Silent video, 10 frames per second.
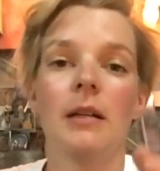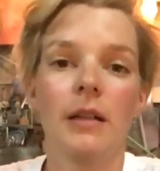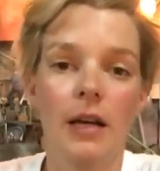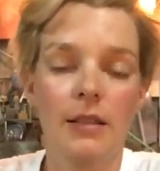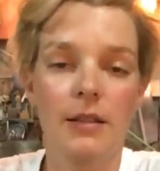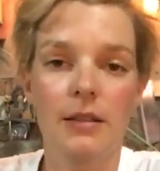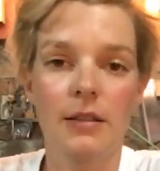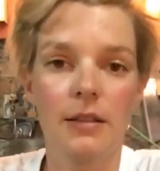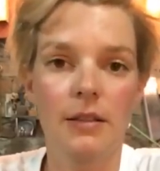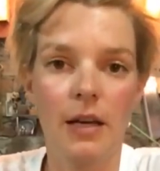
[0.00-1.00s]
Not
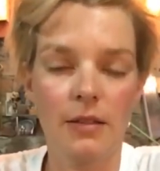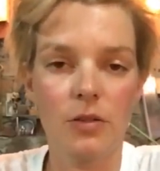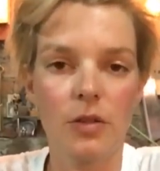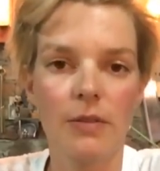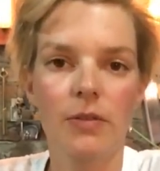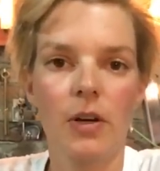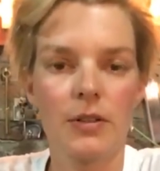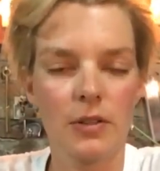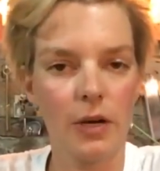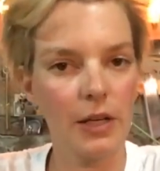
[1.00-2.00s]
the, not the travel
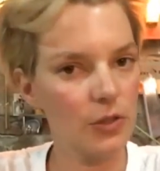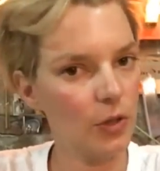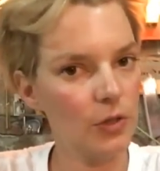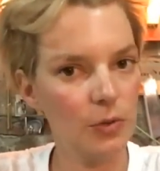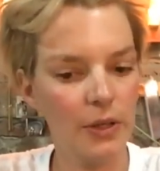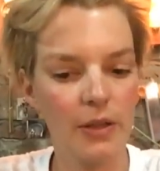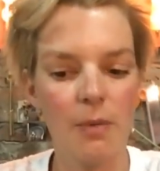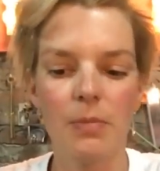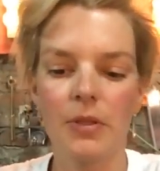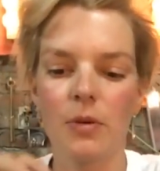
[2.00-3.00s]
vlogs, though. I enjoy doing
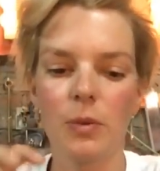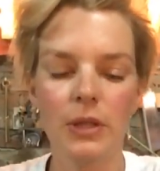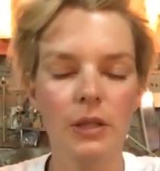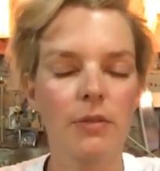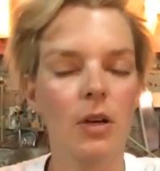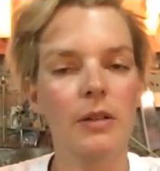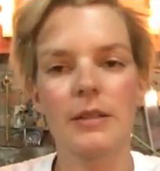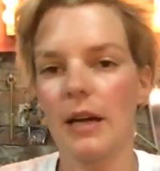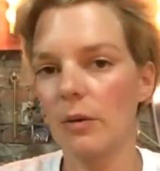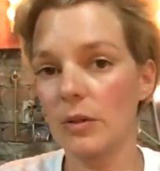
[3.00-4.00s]
them, but the weekly
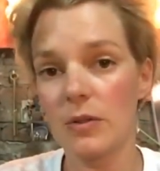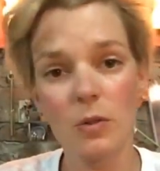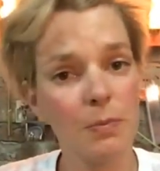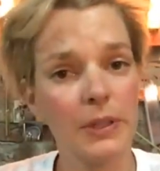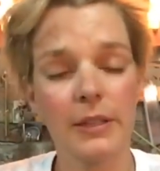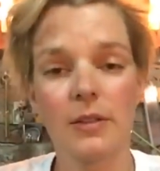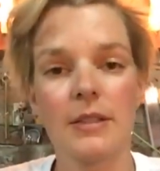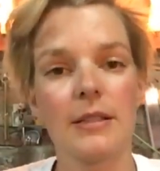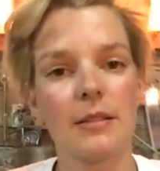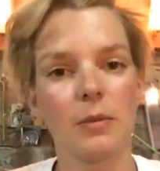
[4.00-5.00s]
vlogs, I was super
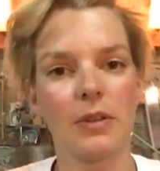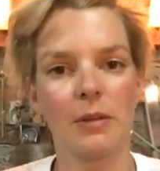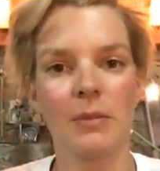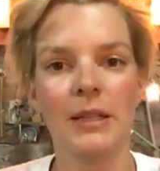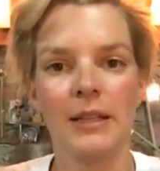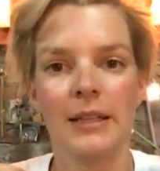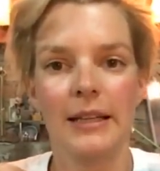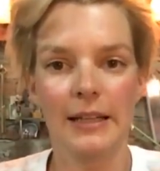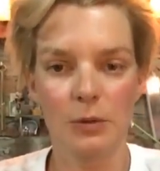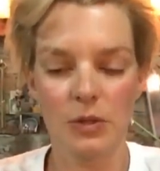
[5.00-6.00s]
inconsistent with them,
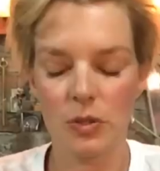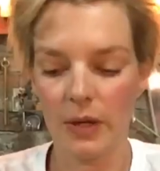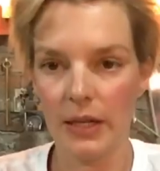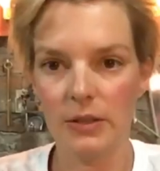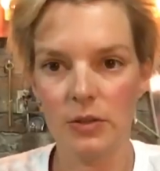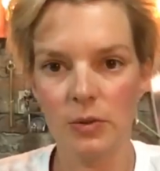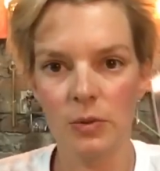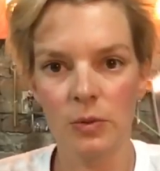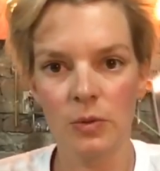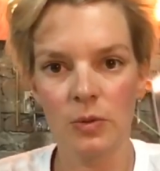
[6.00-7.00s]
and I will try
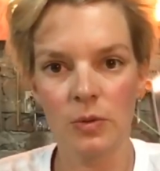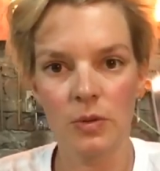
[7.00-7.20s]
to...